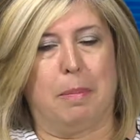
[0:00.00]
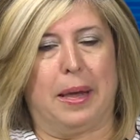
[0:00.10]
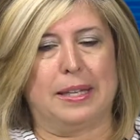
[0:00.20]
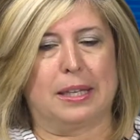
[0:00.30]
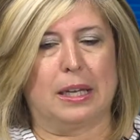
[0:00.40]

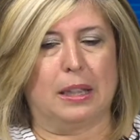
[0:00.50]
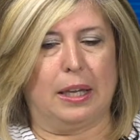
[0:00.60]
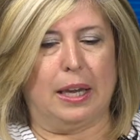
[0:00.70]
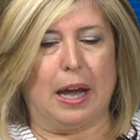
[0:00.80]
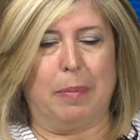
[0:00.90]

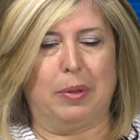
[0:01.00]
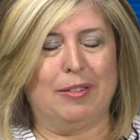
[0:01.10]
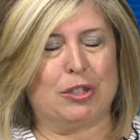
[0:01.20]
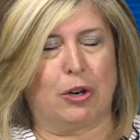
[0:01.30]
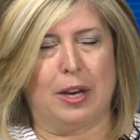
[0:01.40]
Basically, I
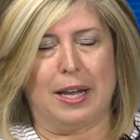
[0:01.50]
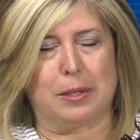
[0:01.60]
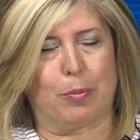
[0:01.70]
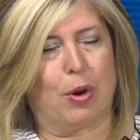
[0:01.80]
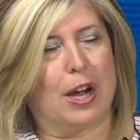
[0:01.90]
believe it started as
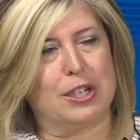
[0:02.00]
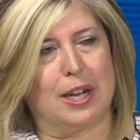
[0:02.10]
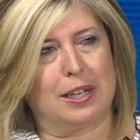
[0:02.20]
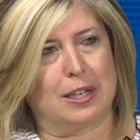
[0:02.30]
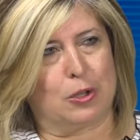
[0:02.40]
a
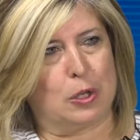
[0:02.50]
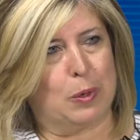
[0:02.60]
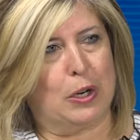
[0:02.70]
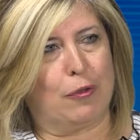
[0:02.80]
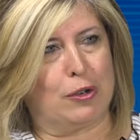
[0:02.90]
project at
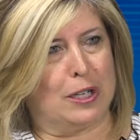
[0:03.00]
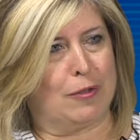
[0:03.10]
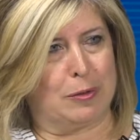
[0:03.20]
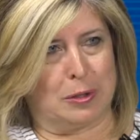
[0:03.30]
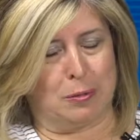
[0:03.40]
Salisbury University
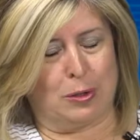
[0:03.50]
for